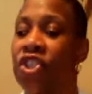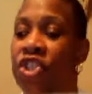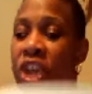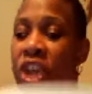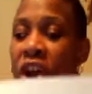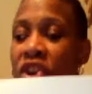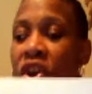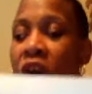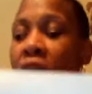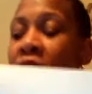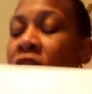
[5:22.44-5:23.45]
Share your
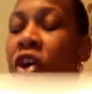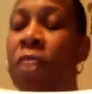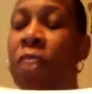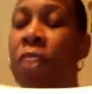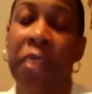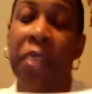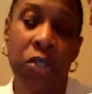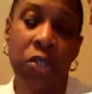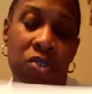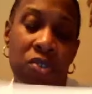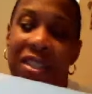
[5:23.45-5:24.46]
art on
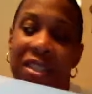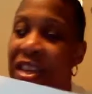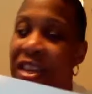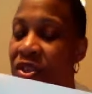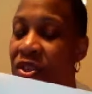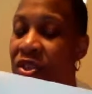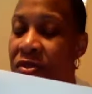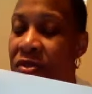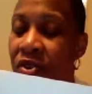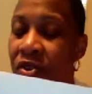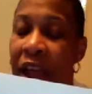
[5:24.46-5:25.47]
Pinterest,
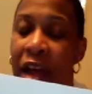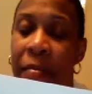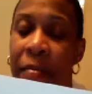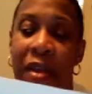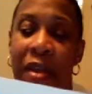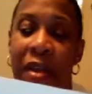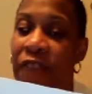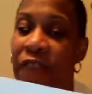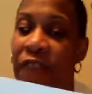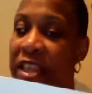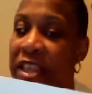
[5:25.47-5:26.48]
Instagram,
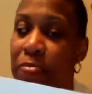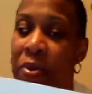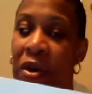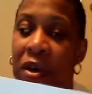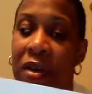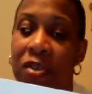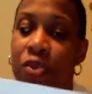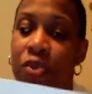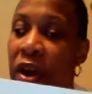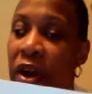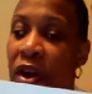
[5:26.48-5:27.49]
Facebook,
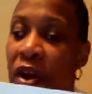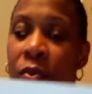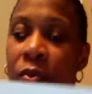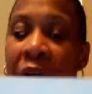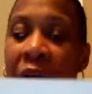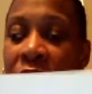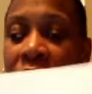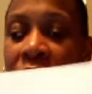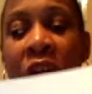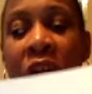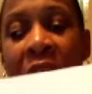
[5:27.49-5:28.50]
Twitter,
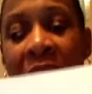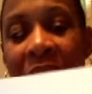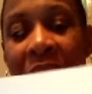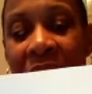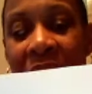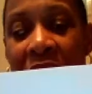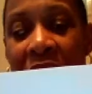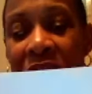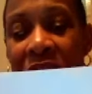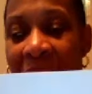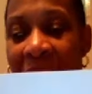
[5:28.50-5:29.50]
wherever. Here are the
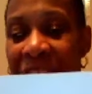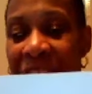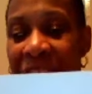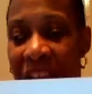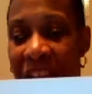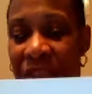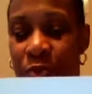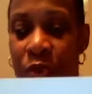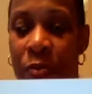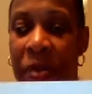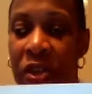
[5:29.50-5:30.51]
hashtags we will
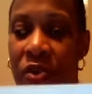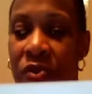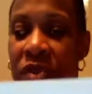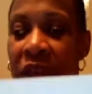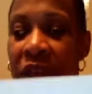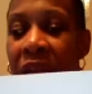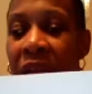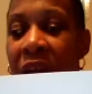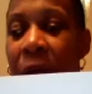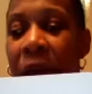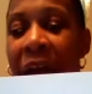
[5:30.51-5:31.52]
be using
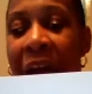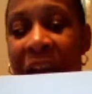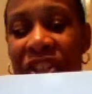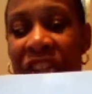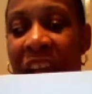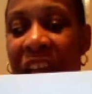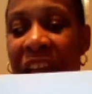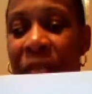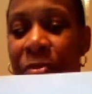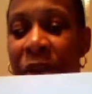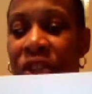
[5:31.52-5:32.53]
hashtag
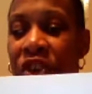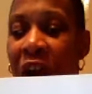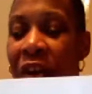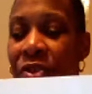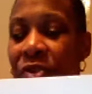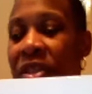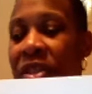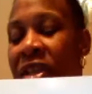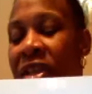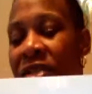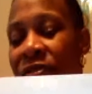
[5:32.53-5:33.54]

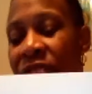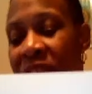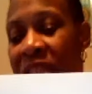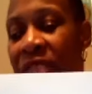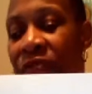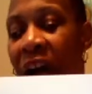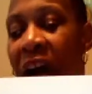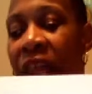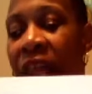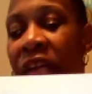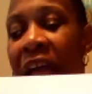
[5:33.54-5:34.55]
embraceyourart365,
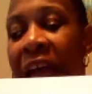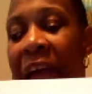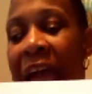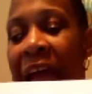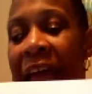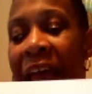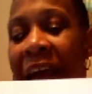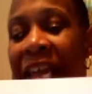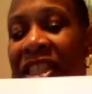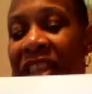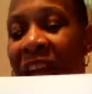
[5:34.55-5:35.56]
and
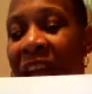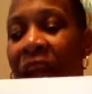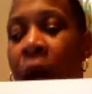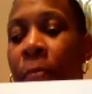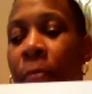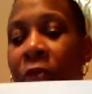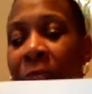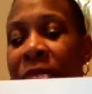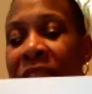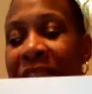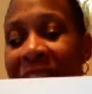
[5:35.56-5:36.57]
hashtag a
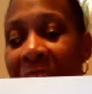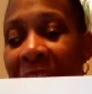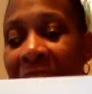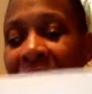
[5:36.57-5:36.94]
prompt a day.